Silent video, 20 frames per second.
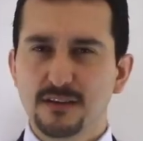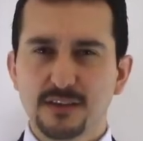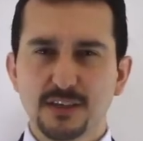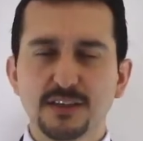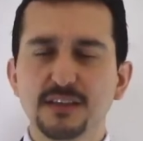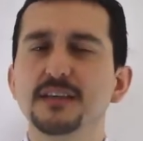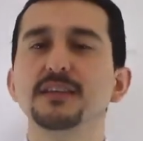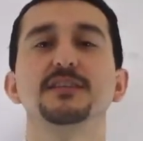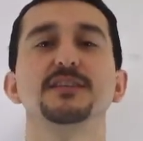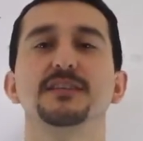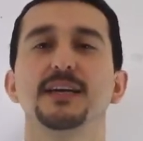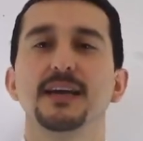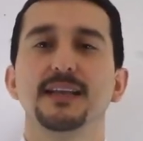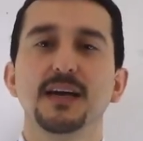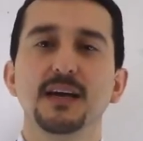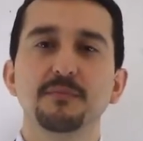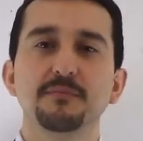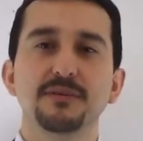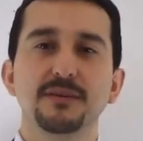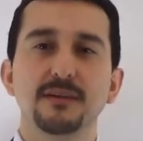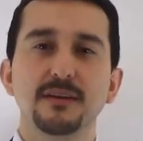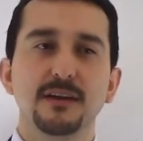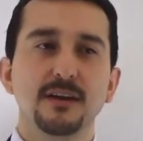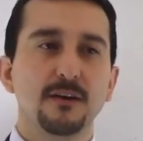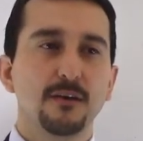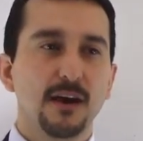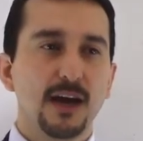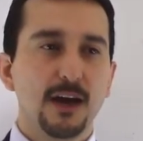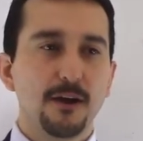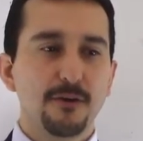just the setup.
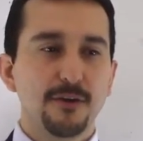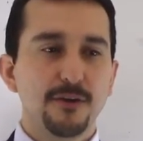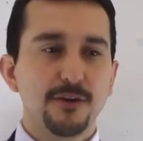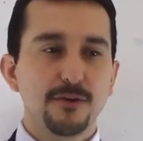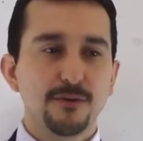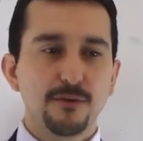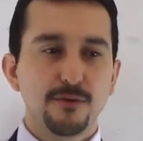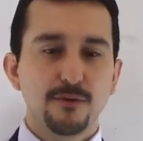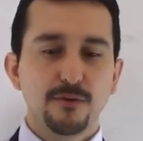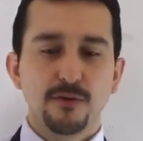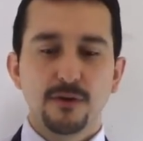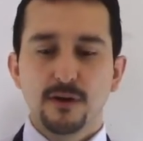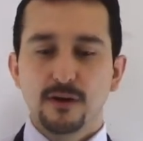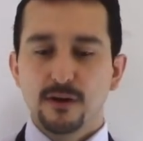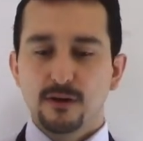How are you...